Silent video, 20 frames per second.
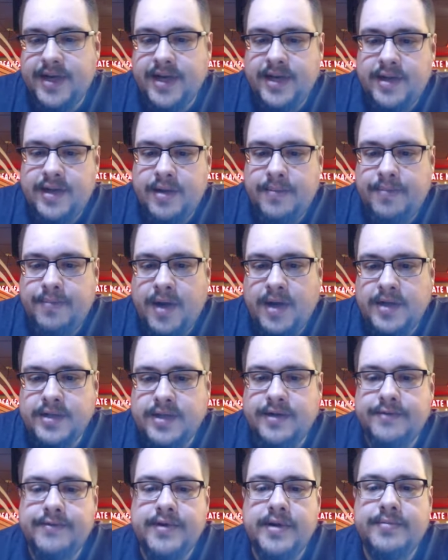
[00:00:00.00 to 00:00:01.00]

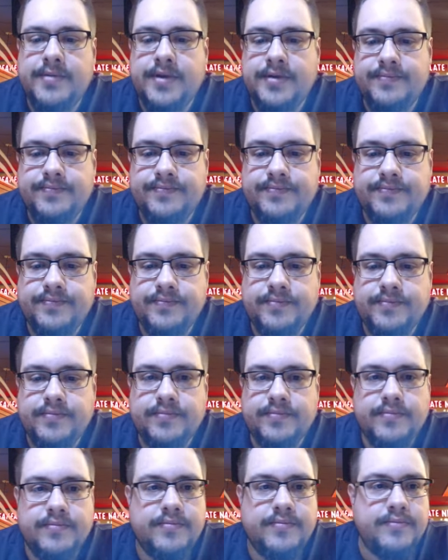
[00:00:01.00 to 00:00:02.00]

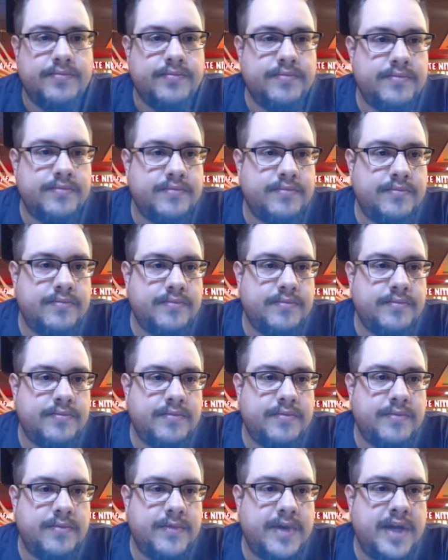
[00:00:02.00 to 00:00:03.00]

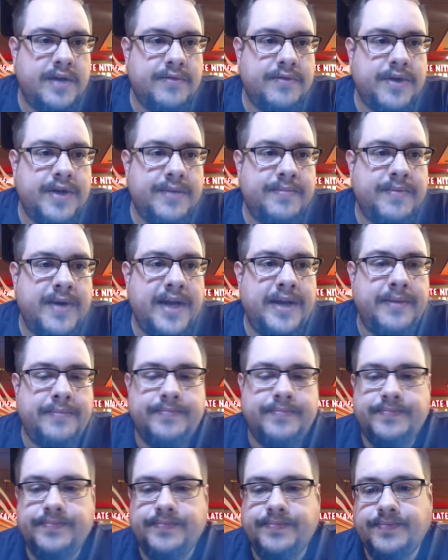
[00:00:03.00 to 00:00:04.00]

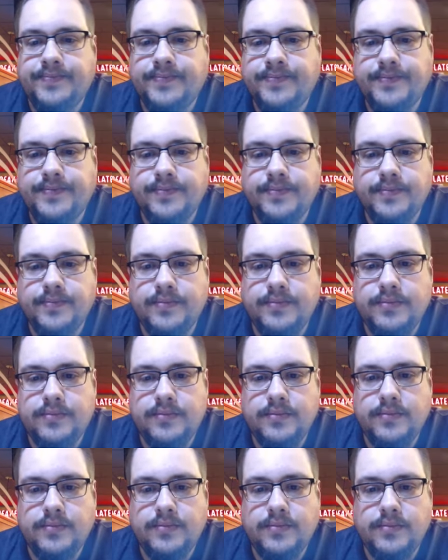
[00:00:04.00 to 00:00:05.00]

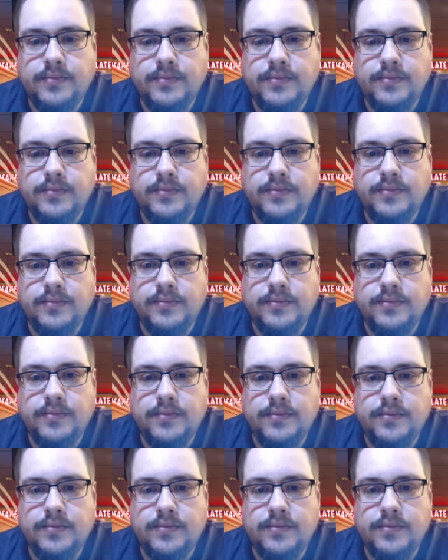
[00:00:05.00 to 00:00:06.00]

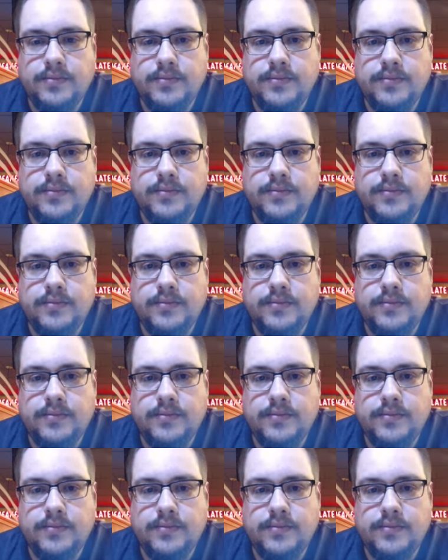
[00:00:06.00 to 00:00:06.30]
[no speech]